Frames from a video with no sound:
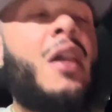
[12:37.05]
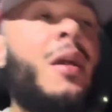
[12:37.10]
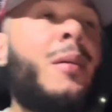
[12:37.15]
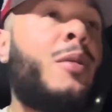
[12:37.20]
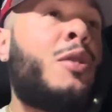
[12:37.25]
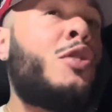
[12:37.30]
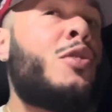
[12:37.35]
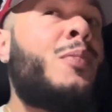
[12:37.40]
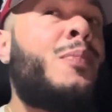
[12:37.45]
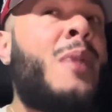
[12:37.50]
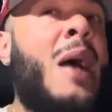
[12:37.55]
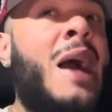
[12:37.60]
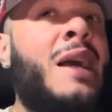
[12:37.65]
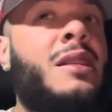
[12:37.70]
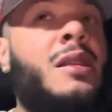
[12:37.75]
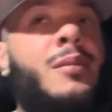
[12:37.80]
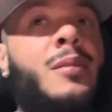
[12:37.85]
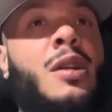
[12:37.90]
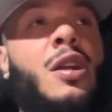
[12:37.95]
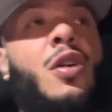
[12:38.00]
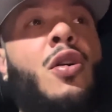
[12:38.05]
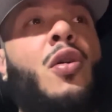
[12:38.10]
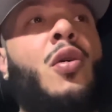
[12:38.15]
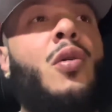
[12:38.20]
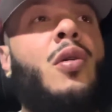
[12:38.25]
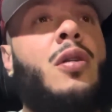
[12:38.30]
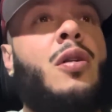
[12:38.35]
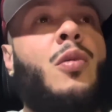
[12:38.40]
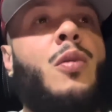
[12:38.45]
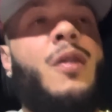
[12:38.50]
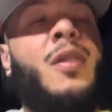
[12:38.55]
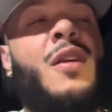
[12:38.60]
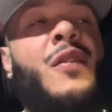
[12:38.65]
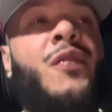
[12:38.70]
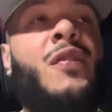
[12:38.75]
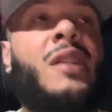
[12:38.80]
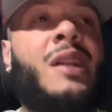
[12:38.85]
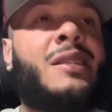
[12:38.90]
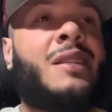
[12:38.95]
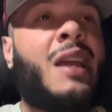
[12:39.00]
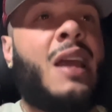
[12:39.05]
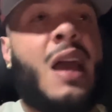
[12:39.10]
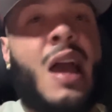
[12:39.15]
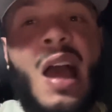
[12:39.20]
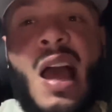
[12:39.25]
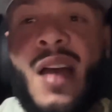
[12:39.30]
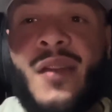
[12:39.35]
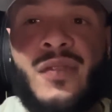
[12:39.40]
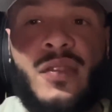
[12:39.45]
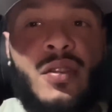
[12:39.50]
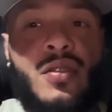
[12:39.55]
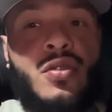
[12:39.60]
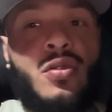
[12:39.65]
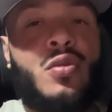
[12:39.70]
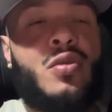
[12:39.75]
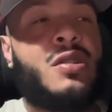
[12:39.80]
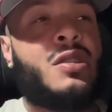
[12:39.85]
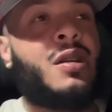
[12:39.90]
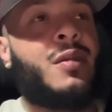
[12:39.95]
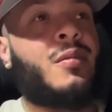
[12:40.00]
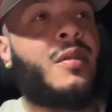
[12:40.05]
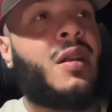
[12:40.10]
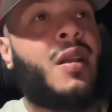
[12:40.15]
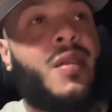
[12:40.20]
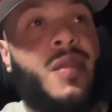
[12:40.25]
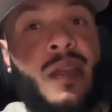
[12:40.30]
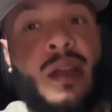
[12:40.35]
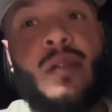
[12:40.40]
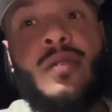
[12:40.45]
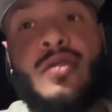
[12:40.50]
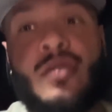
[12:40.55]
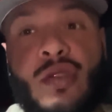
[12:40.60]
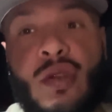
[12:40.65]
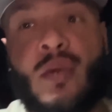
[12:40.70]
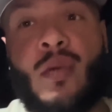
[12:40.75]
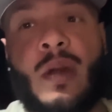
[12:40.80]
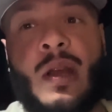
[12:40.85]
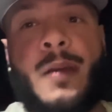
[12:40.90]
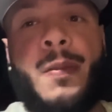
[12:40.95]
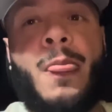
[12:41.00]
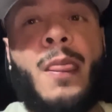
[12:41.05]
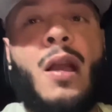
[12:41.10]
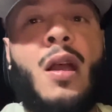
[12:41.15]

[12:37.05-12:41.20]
but you back them in the corner where they feel like they have to do something, and they'll do it.